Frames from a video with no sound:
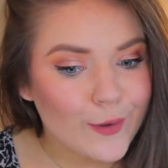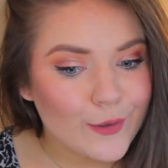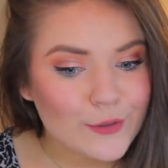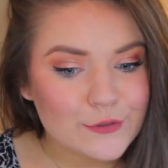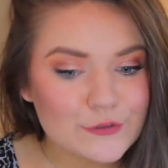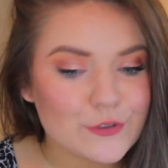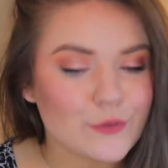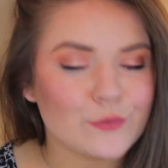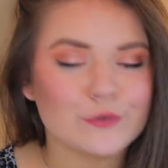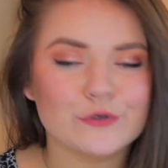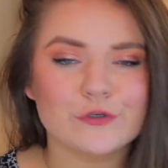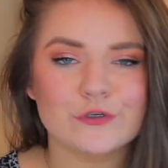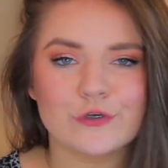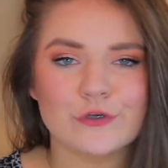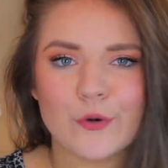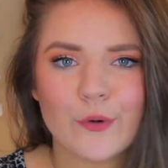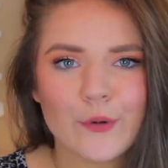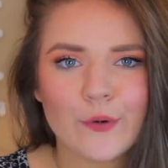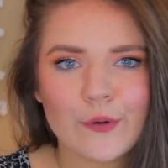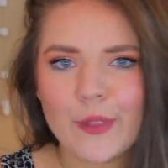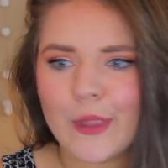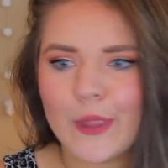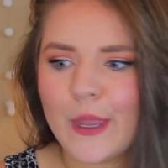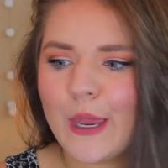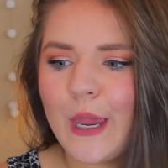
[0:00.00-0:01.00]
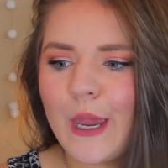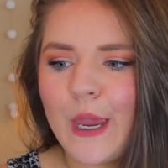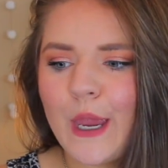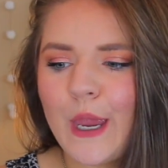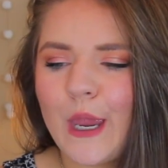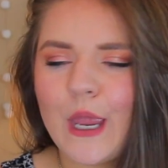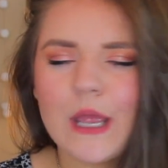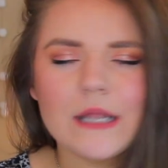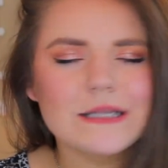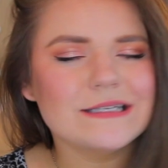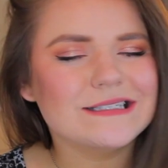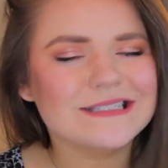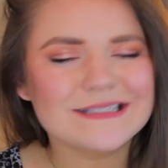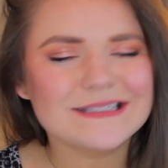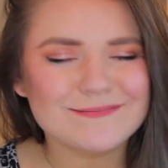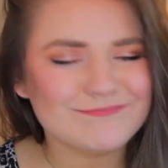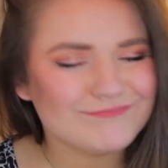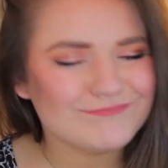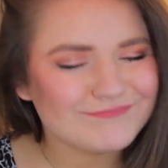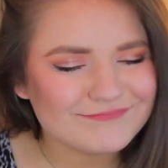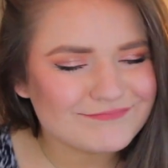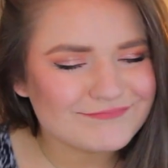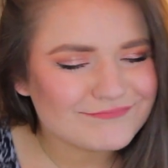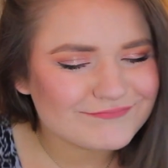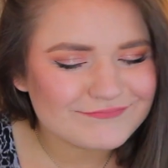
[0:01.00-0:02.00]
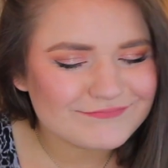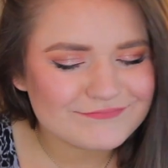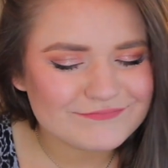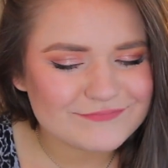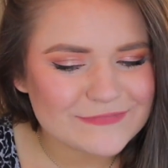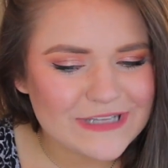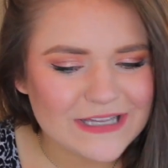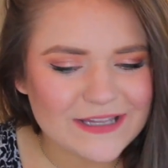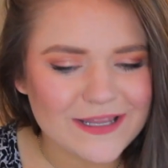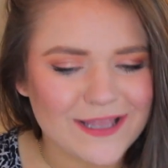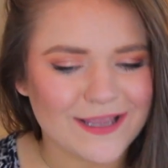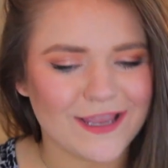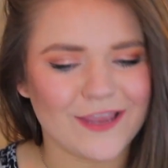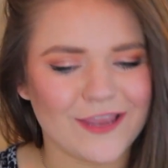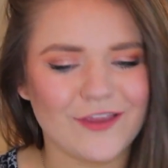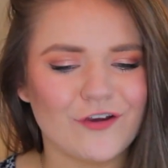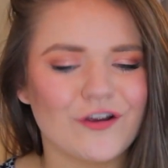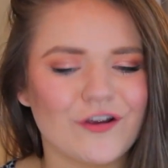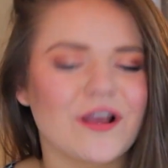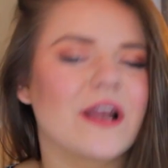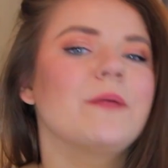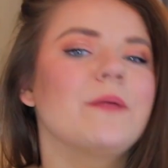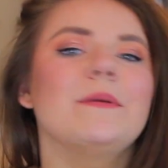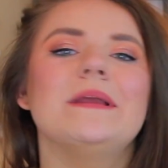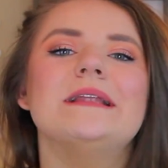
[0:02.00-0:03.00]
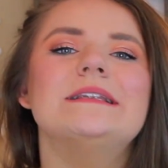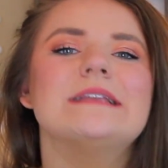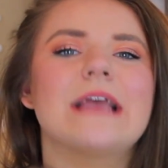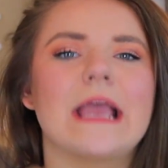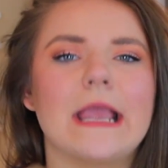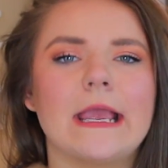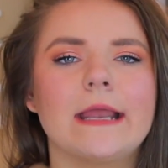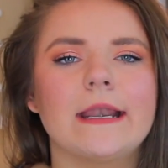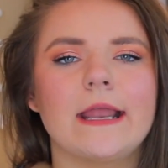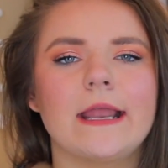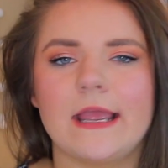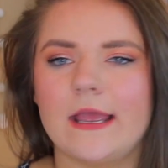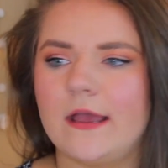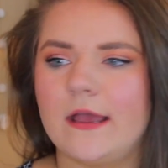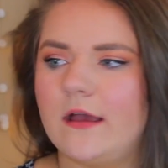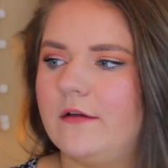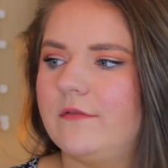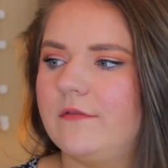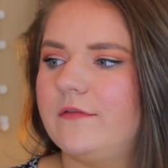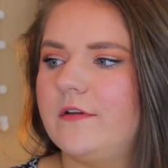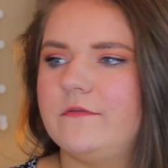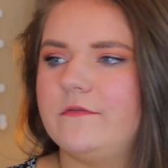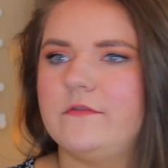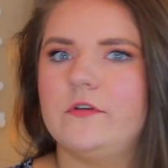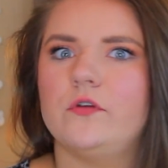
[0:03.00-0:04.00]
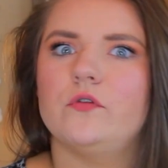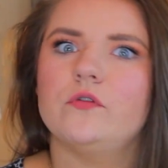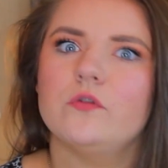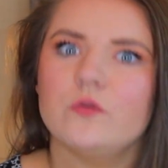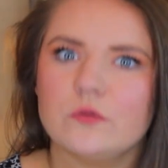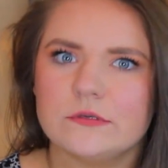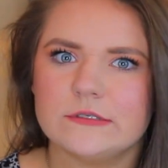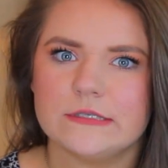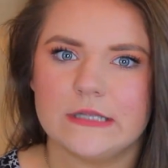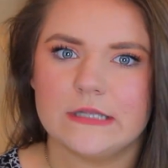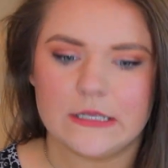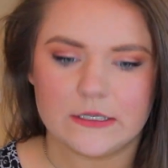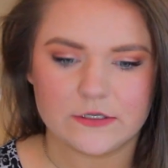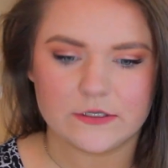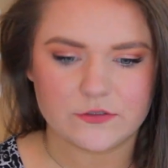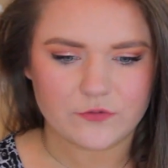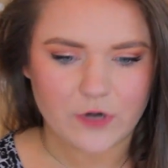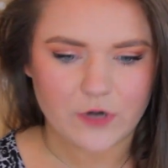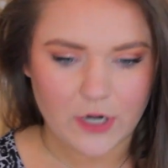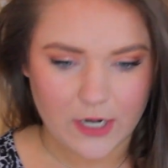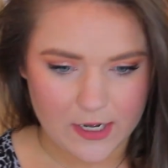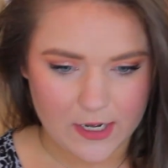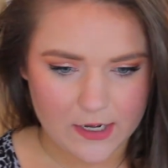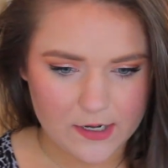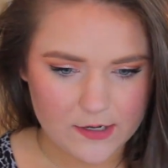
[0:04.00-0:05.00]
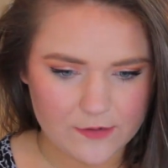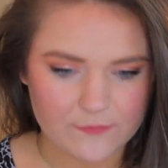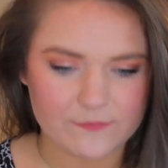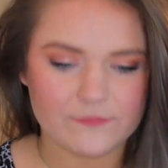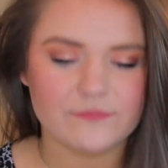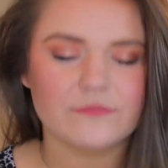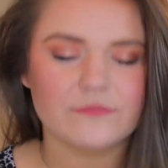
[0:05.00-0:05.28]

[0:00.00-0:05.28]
So surely it's like you're gonna be tanned AF if you use this, right?